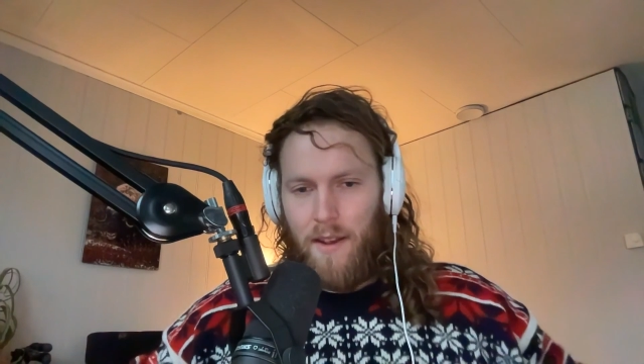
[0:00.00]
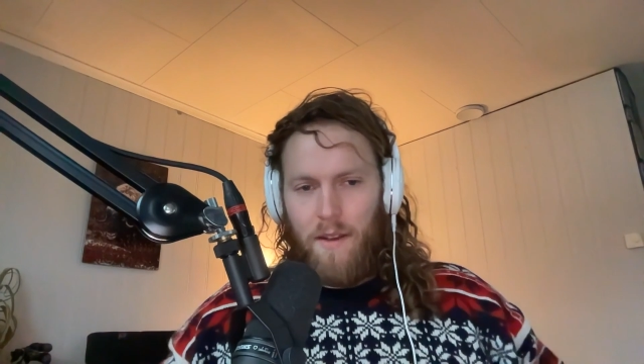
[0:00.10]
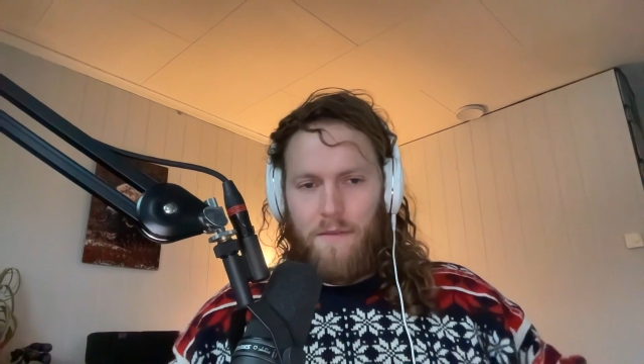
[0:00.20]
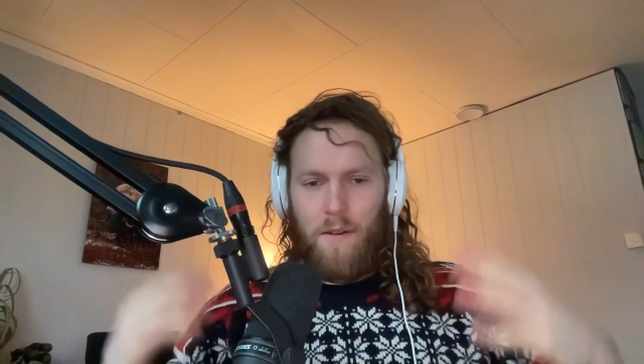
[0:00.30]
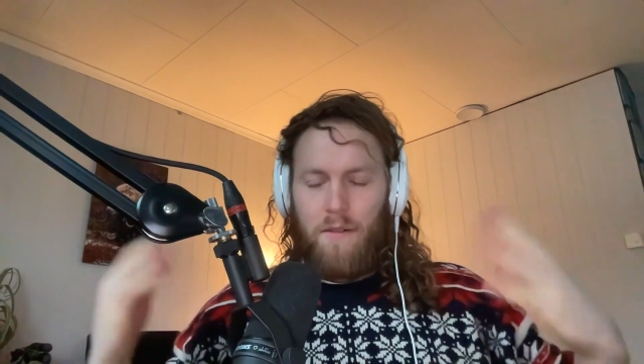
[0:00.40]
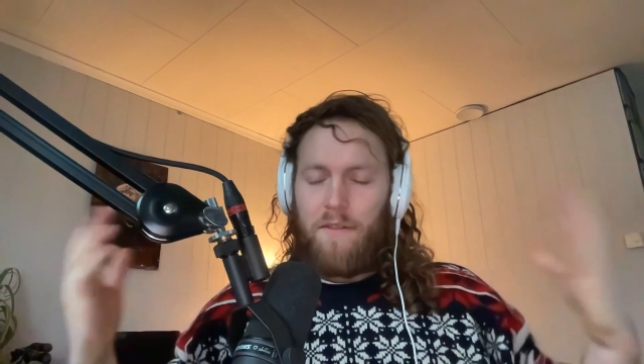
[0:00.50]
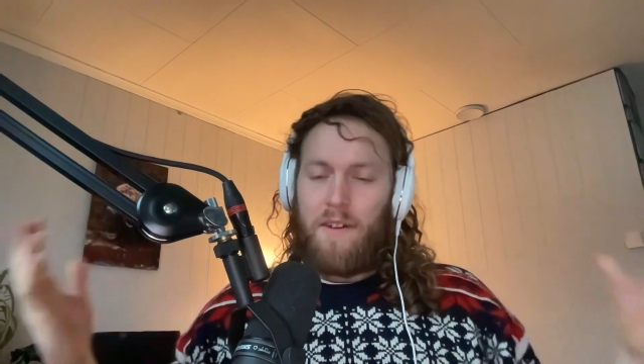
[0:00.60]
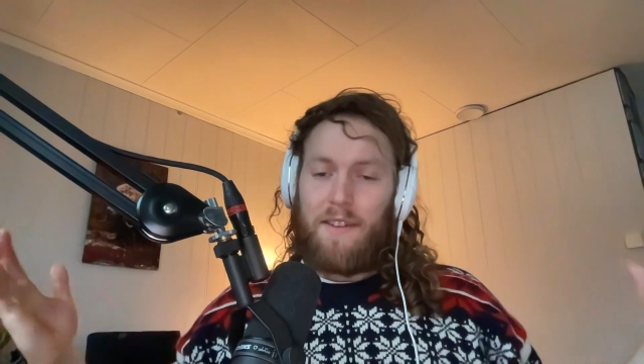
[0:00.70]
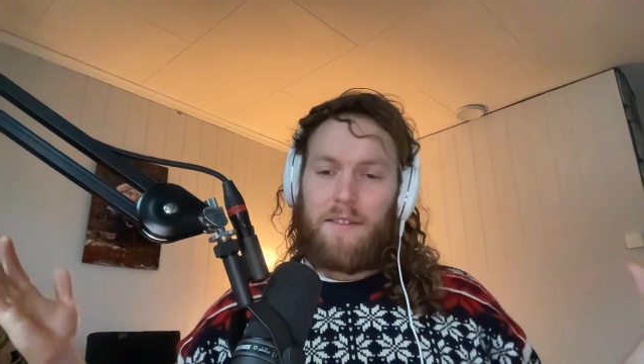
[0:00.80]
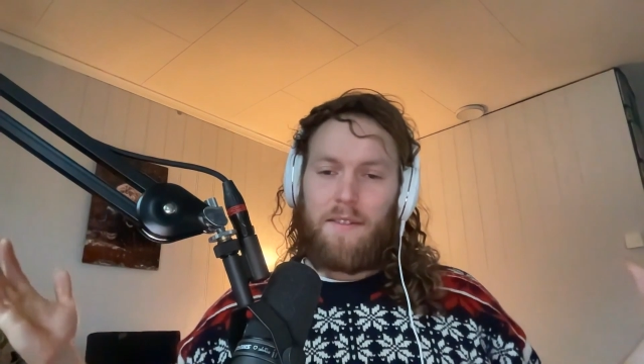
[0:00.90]
for
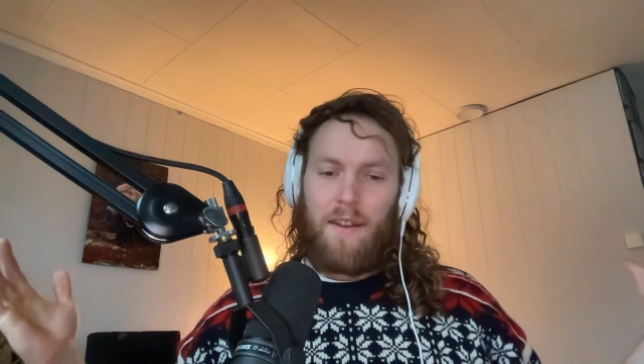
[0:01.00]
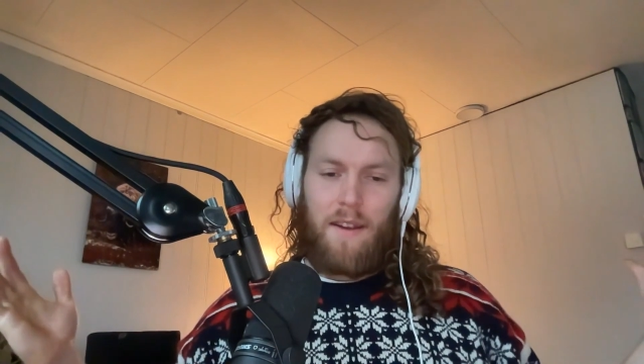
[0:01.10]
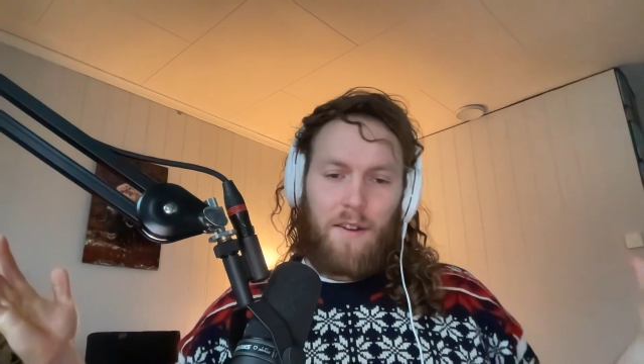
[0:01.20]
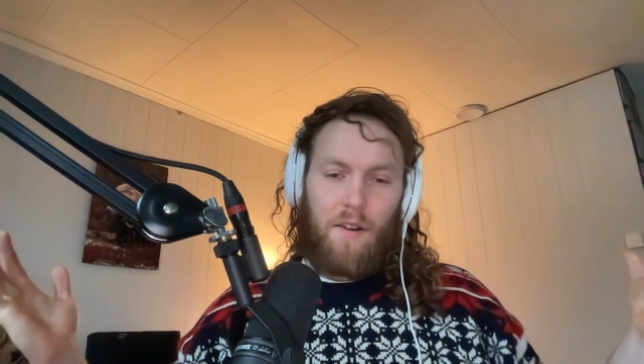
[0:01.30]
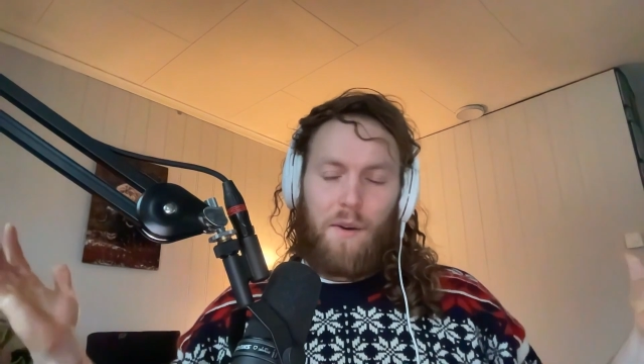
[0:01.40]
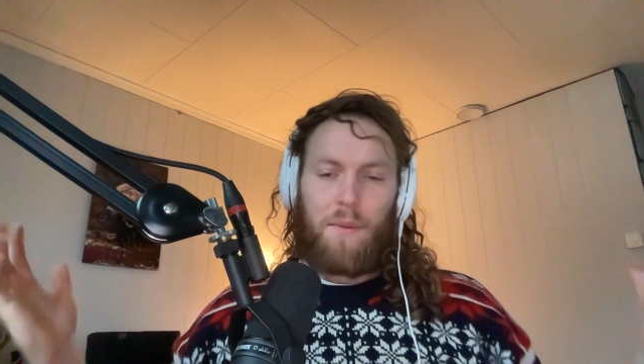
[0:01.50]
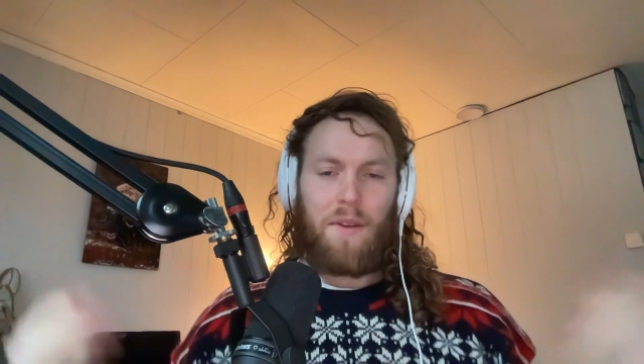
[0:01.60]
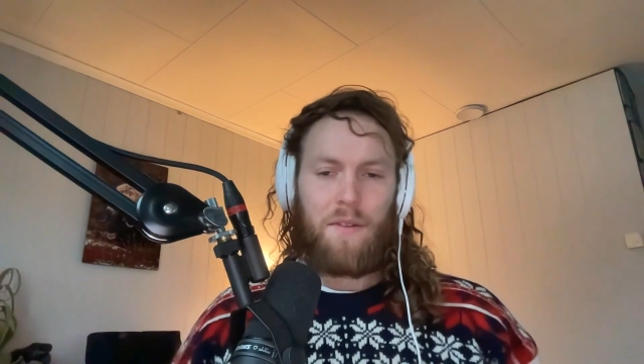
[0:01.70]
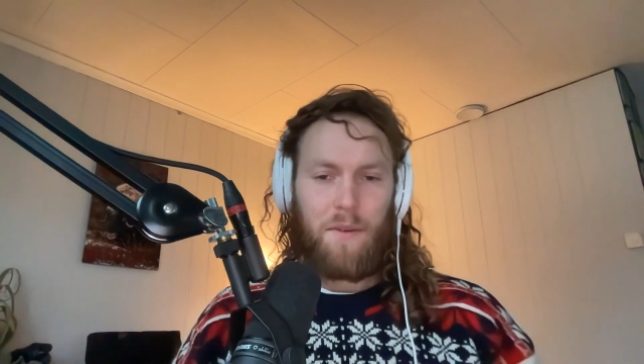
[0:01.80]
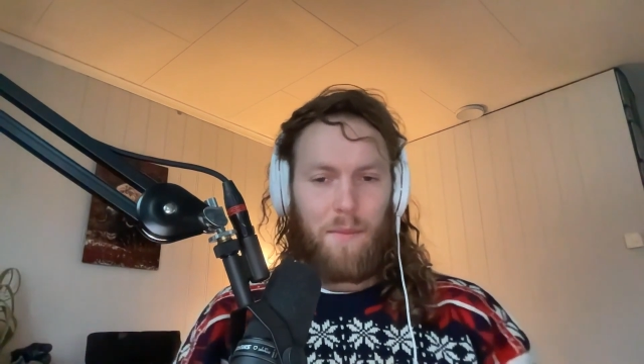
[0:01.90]
this
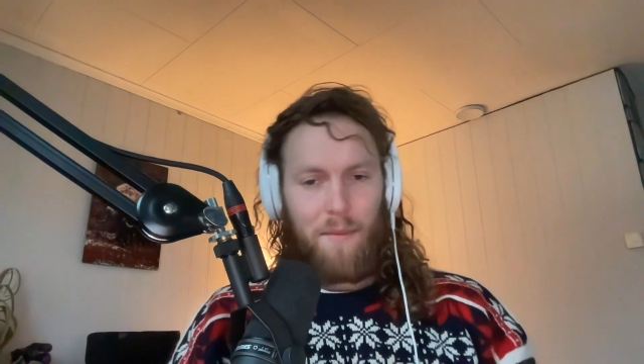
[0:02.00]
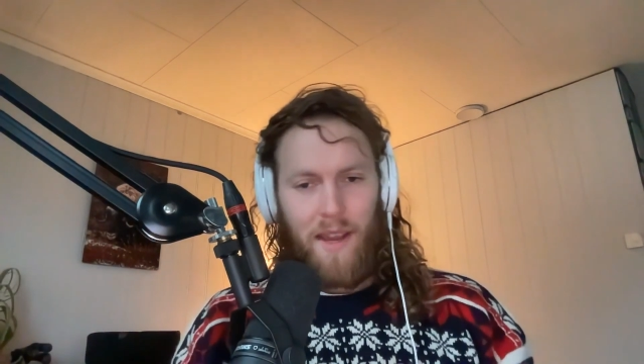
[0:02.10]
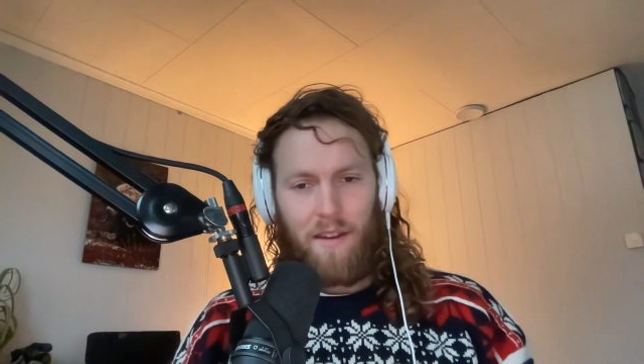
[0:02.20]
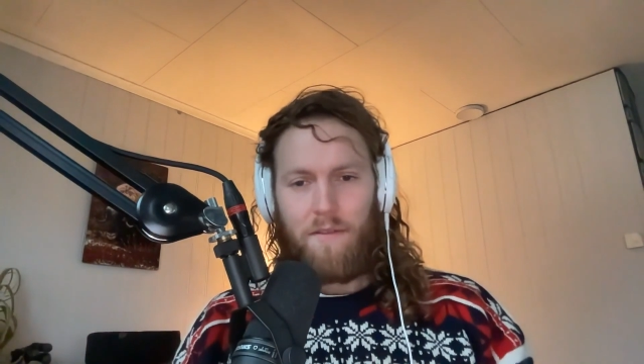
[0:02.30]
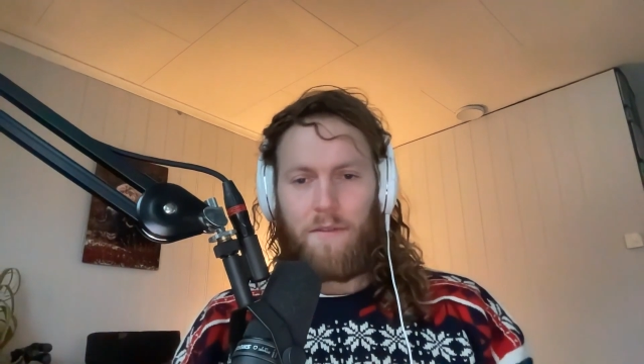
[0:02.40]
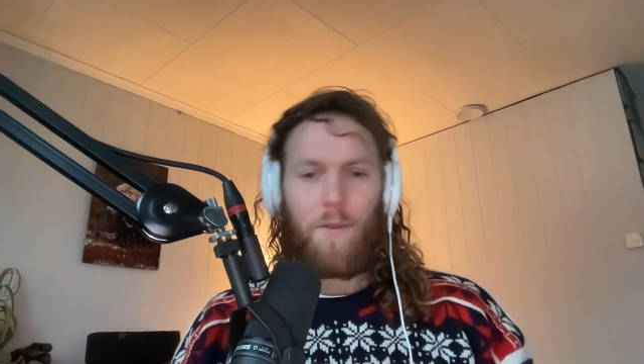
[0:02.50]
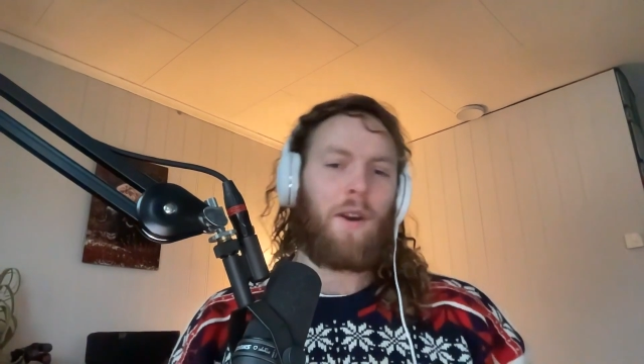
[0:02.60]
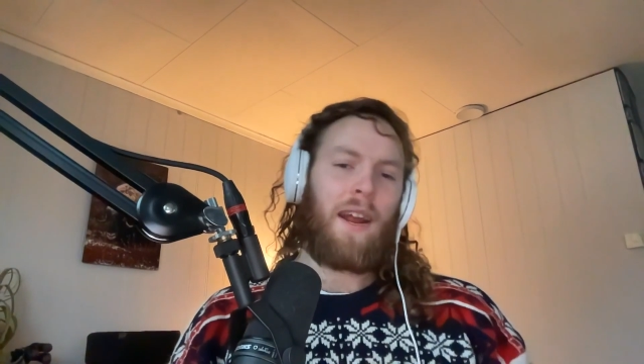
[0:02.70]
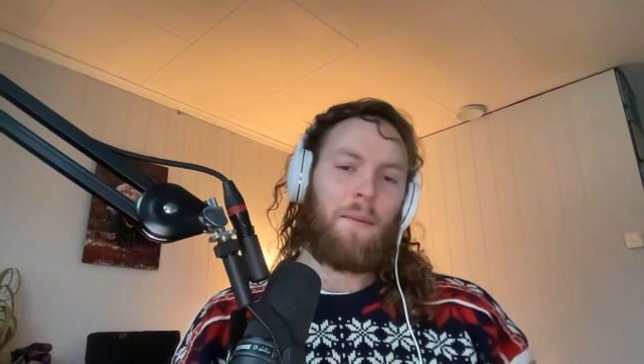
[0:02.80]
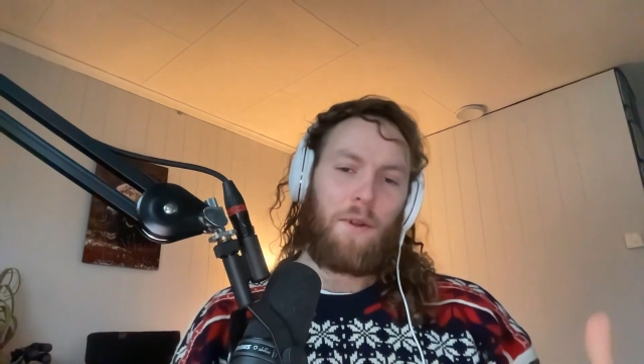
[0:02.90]
commune, you maybe have
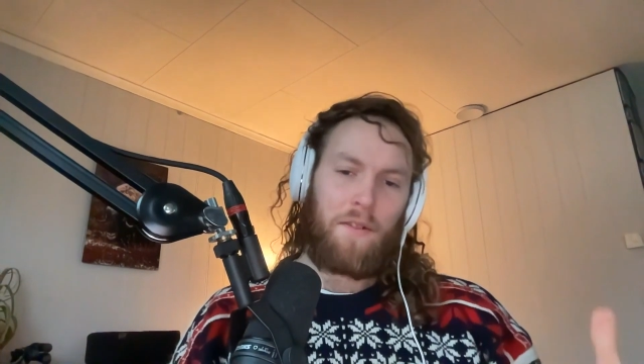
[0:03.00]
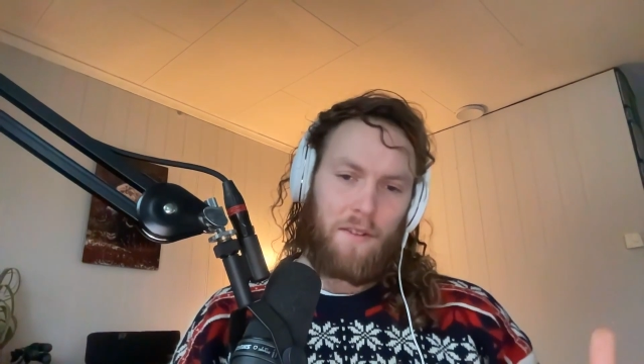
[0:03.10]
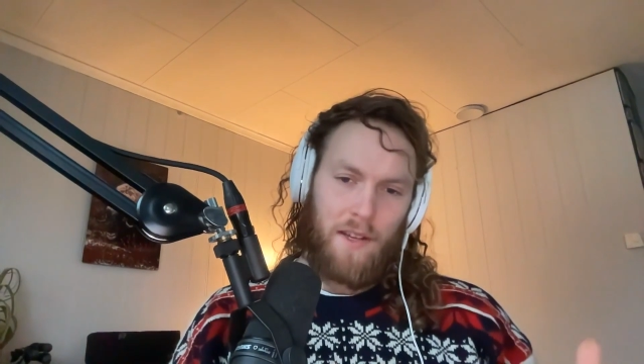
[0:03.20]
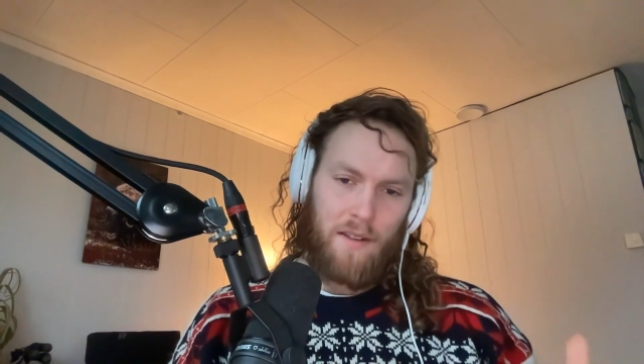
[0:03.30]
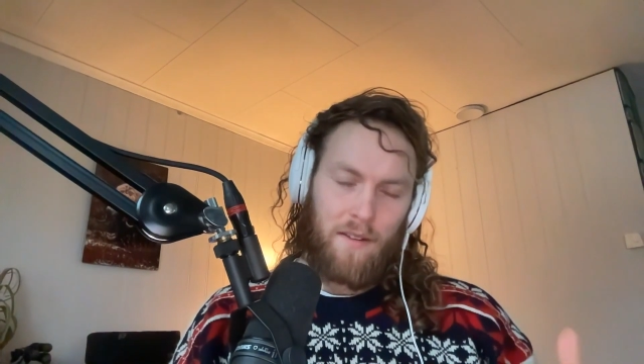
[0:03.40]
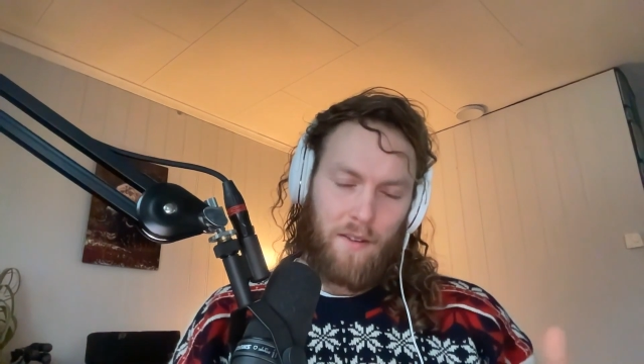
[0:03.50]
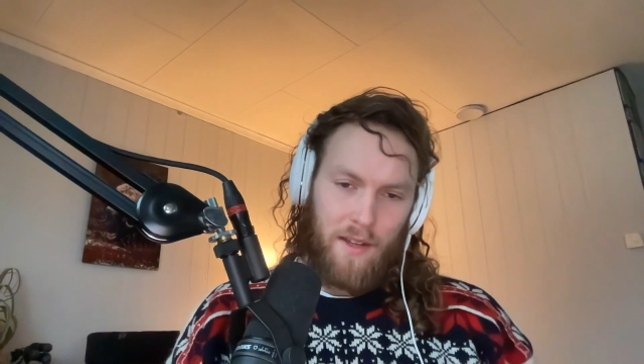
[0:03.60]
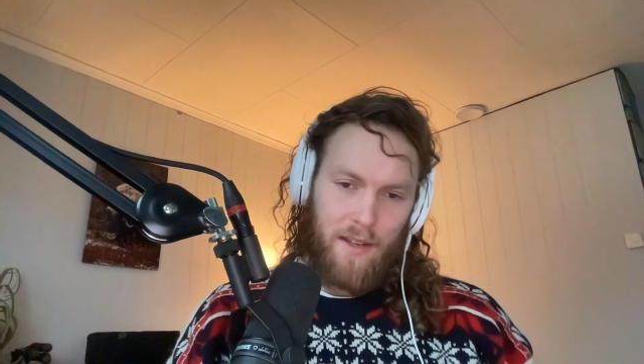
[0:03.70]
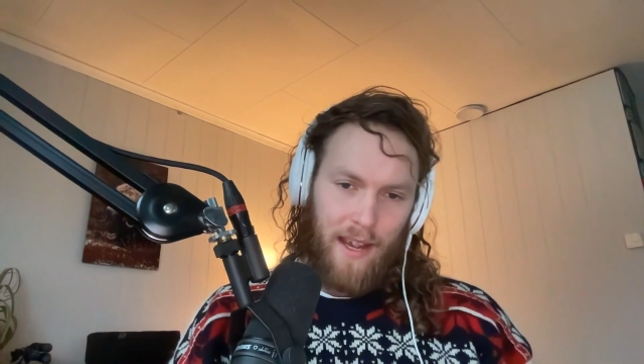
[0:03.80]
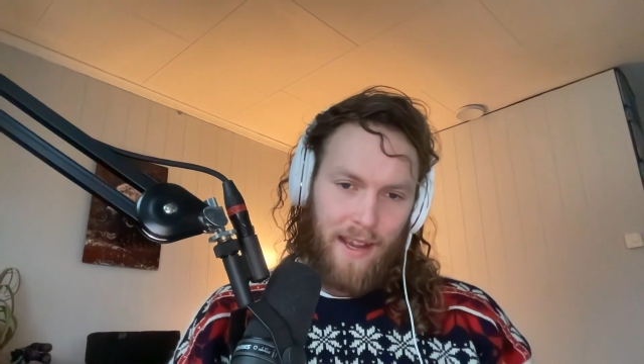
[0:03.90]
4 animals you can
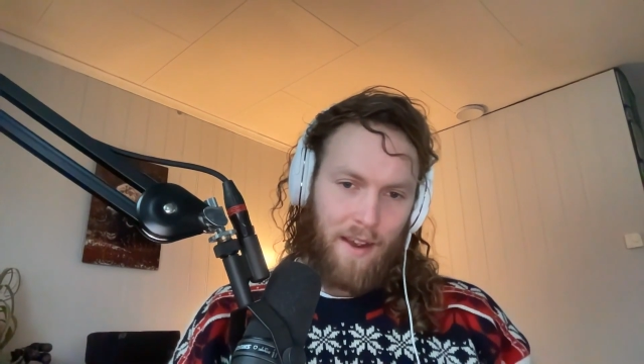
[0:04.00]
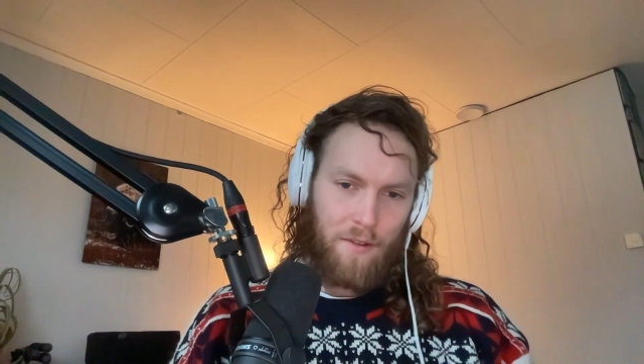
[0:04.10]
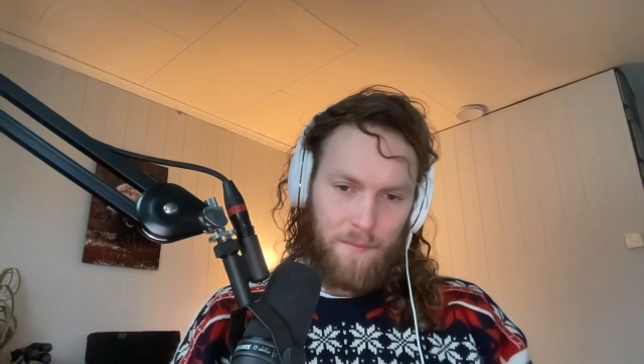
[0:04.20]
take out.